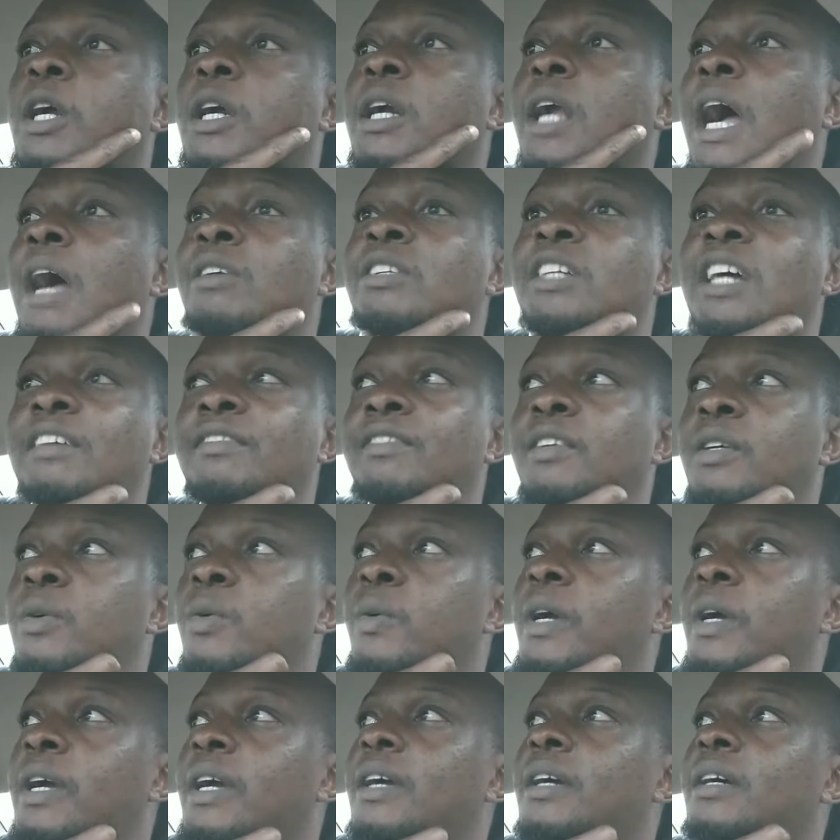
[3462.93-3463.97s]
Crowd
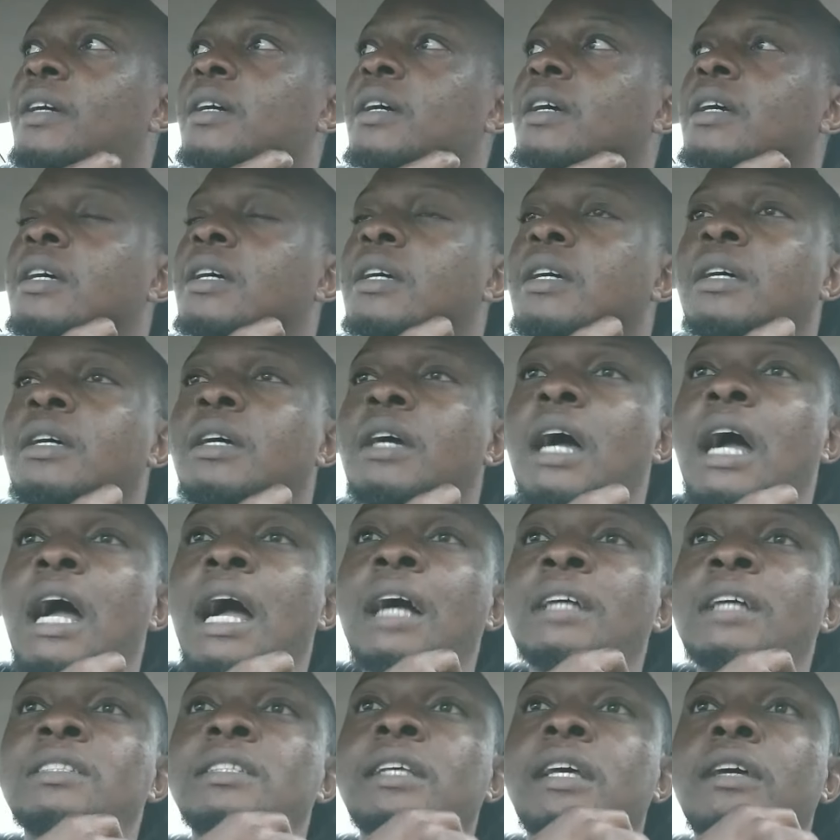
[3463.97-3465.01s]
everywhere.
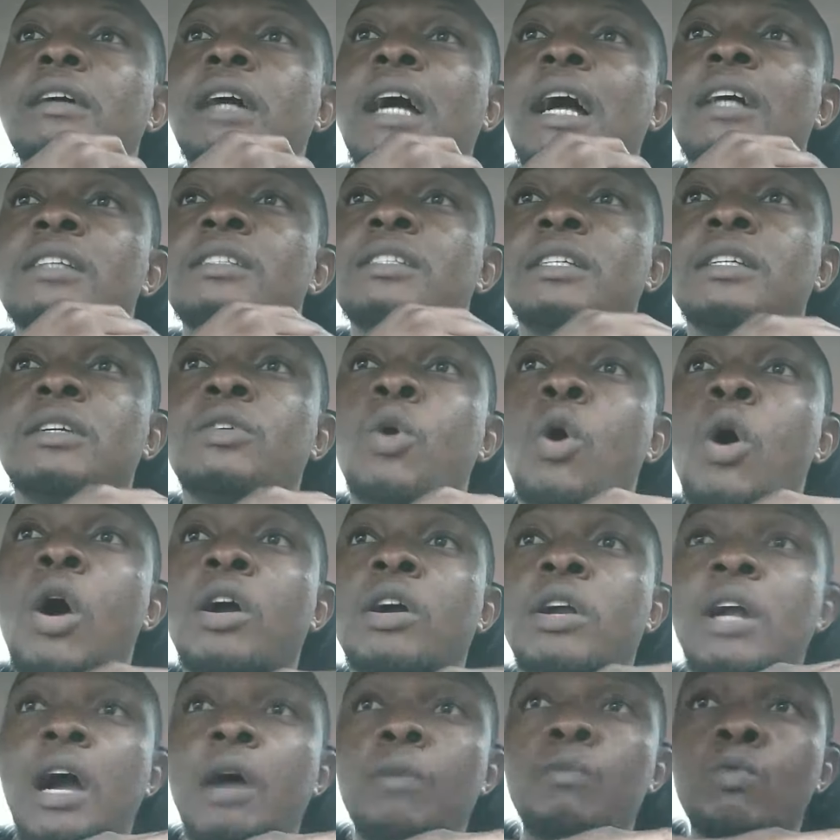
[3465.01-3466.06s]
As the
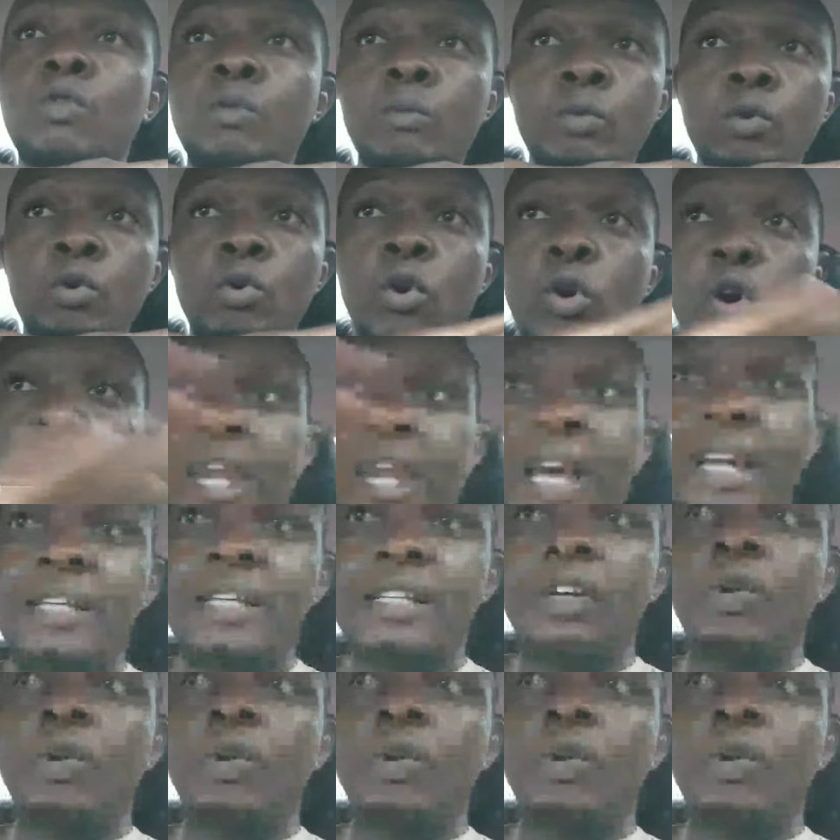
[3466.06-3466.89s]
whole crowd move